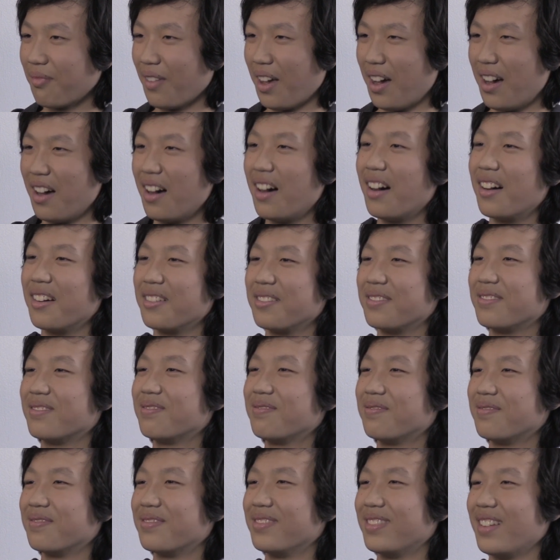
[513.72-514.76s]
Uh,
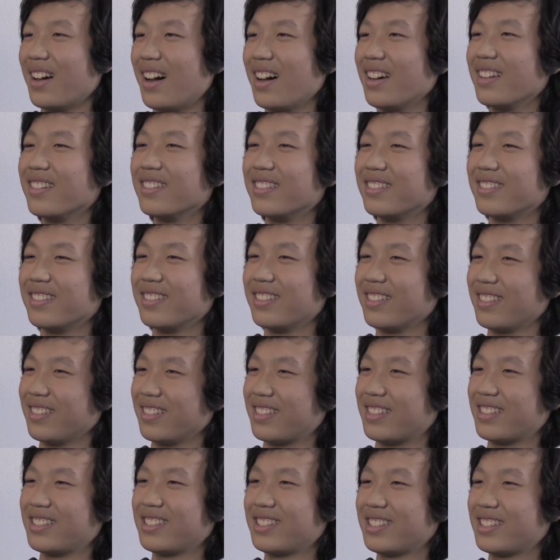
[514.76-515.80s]
not.
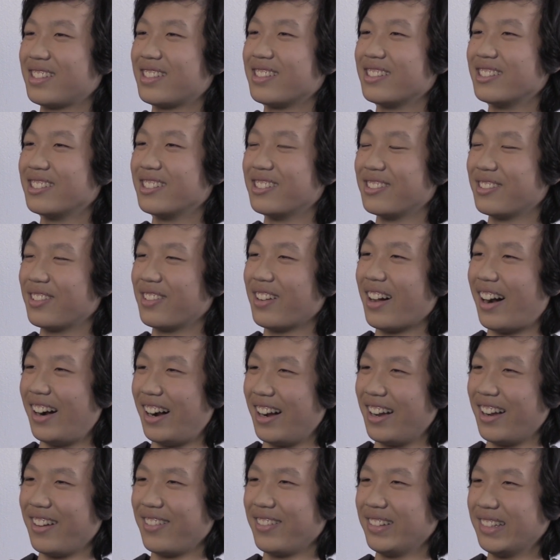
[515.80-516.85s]

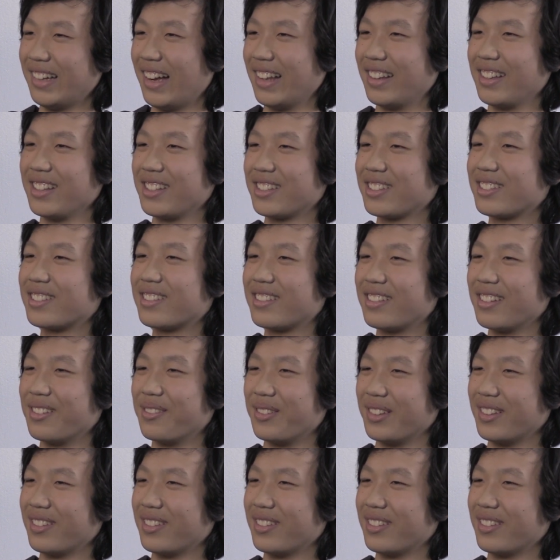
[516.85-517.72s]
Uh, at least